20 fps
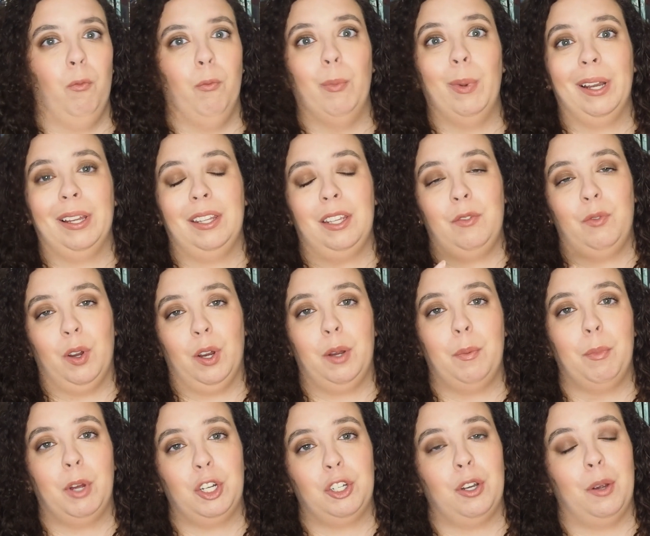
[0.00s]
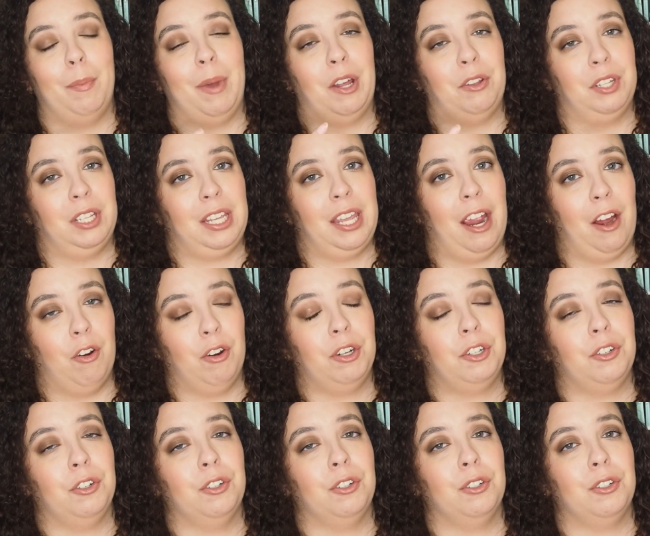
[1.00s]
really very much about the
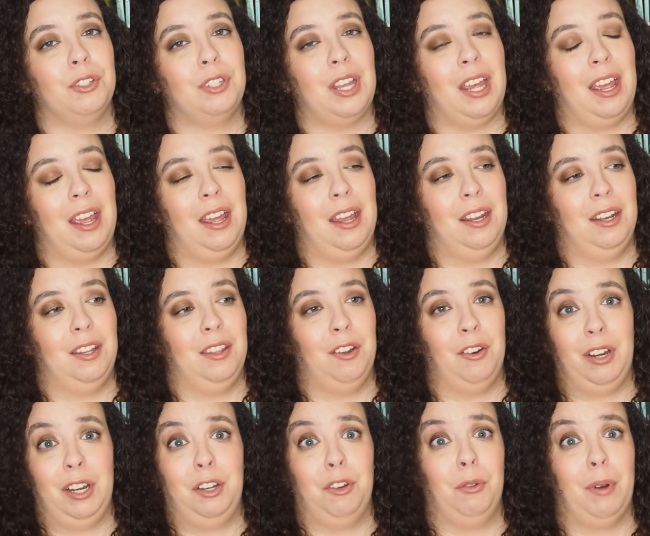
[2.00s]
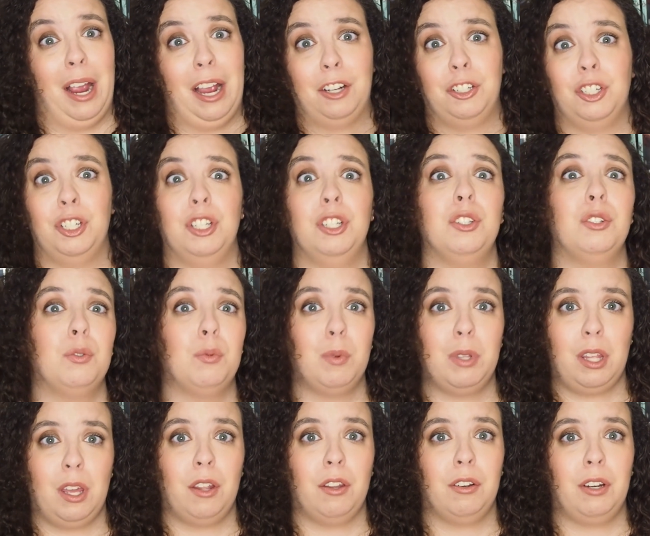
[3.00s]
characters and their interactions
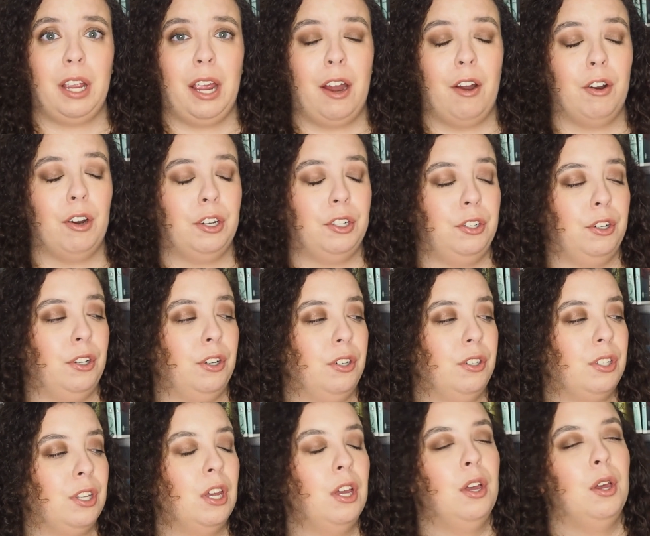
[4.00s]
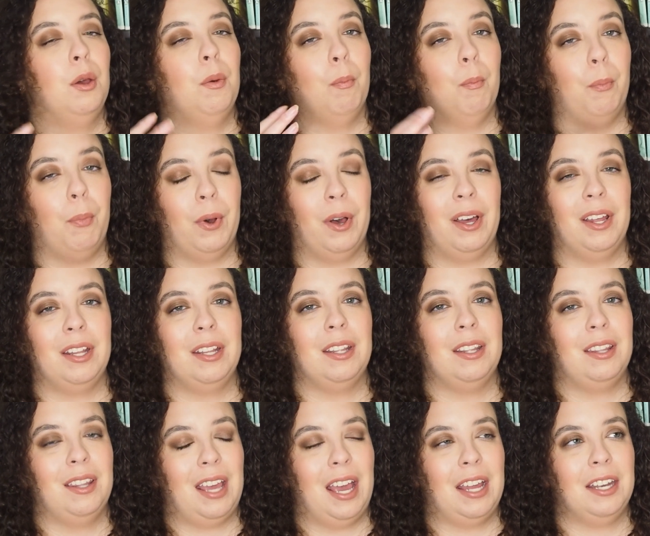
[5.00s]
with other characters but
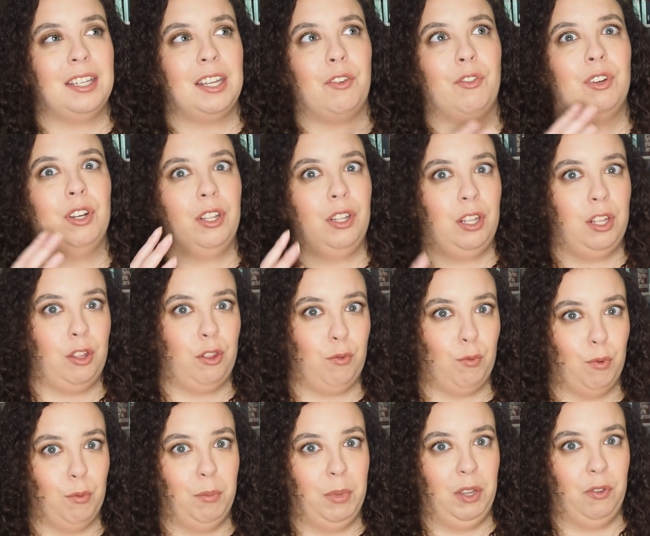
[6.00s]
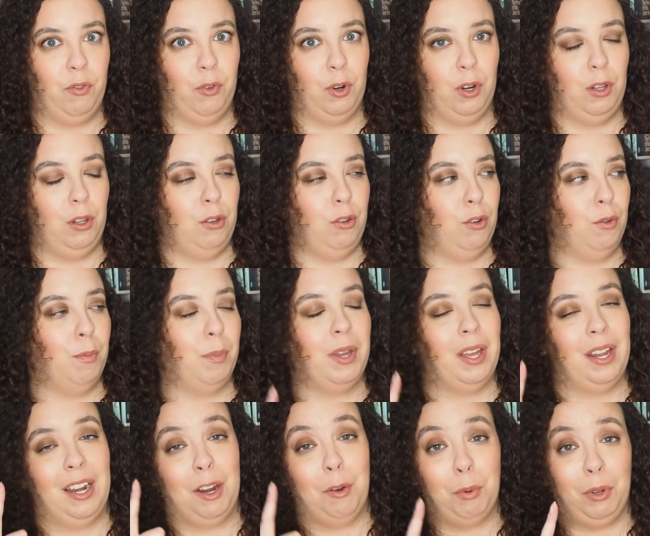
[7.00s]
that definitely threw me for a loop.
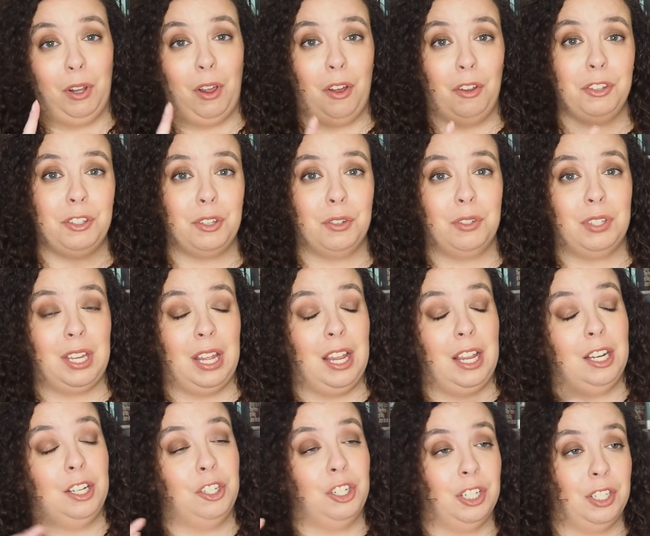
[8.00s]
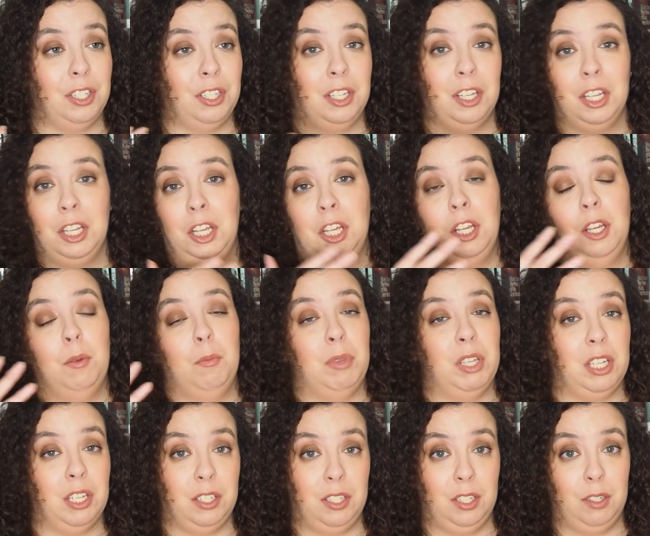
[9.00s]
And I will also say, just
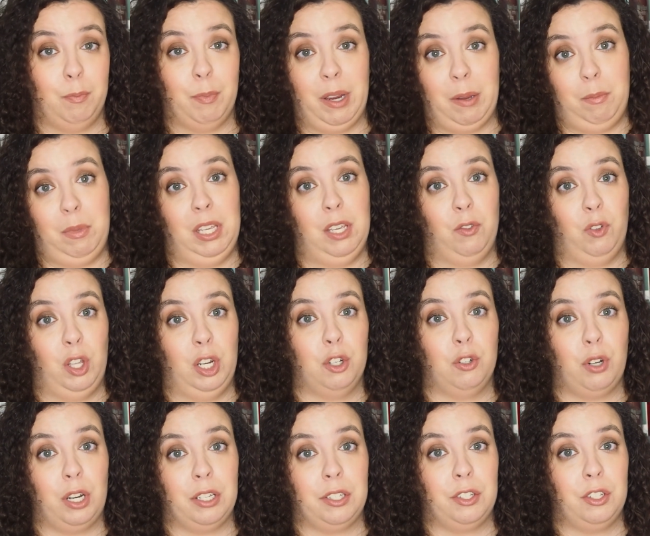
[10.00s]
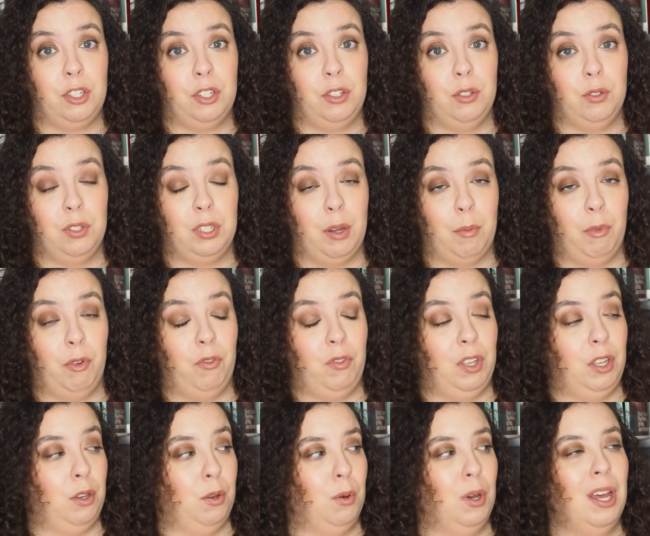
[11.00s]
because this might be of interest to some of
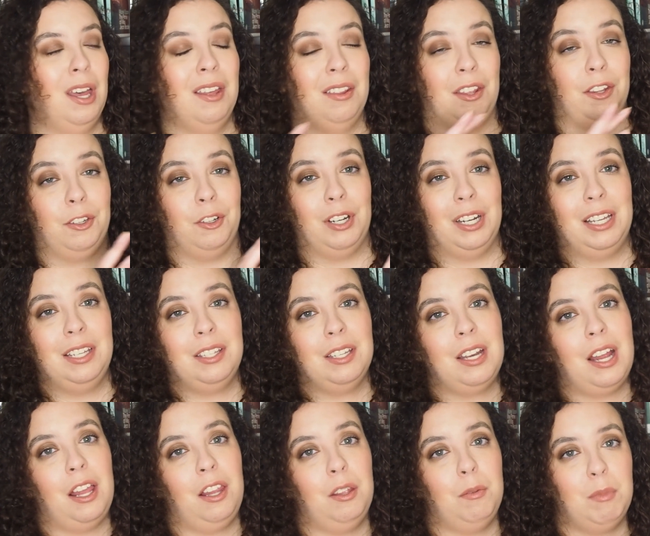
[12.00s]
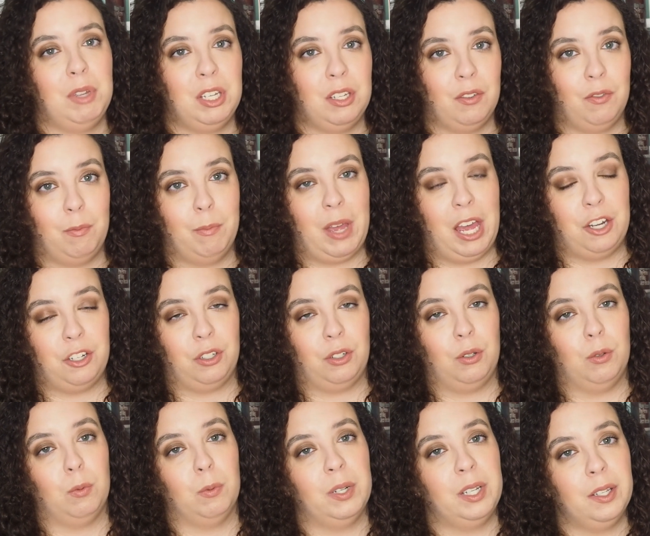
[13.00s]
you, that there is an element of
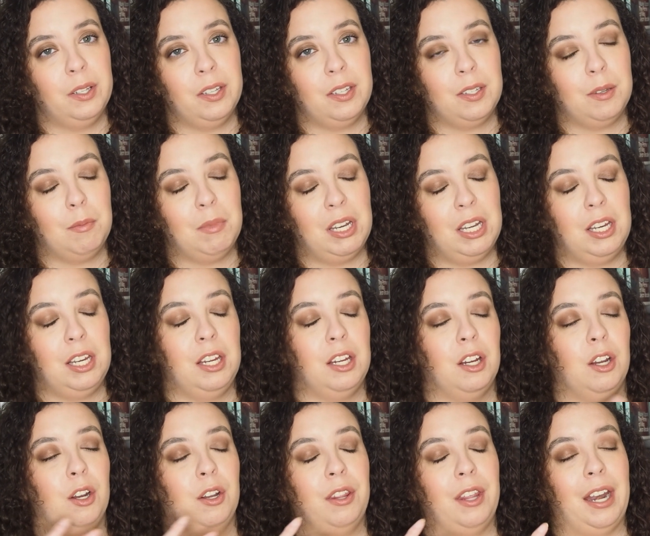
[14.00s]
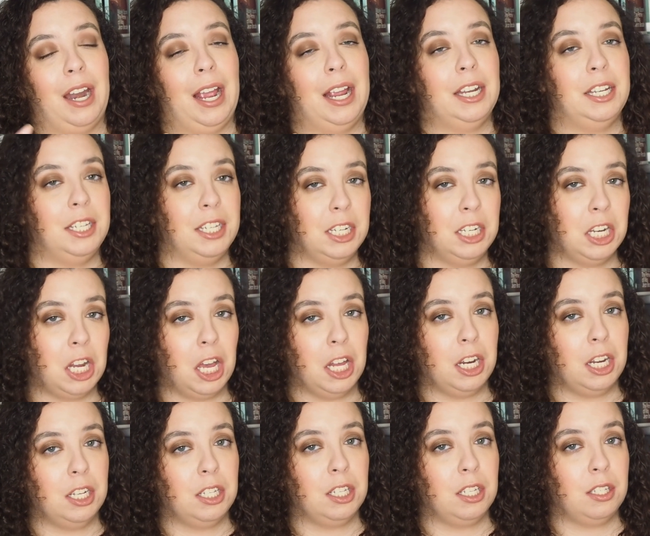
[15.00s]
magical realism in here that I did not
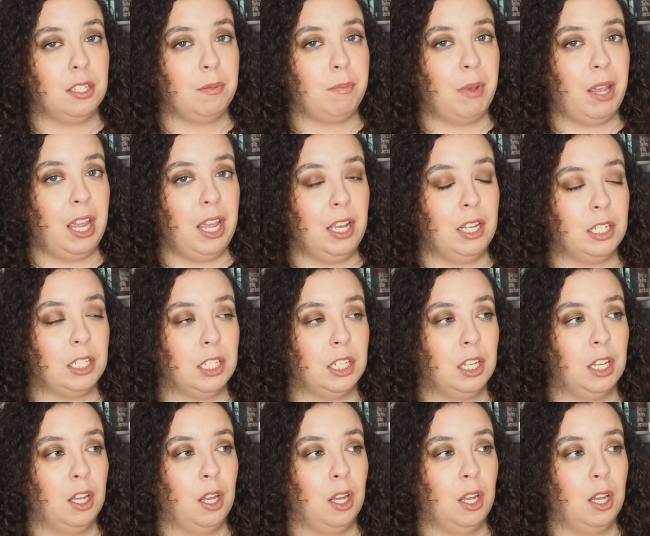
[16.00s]
anticipate,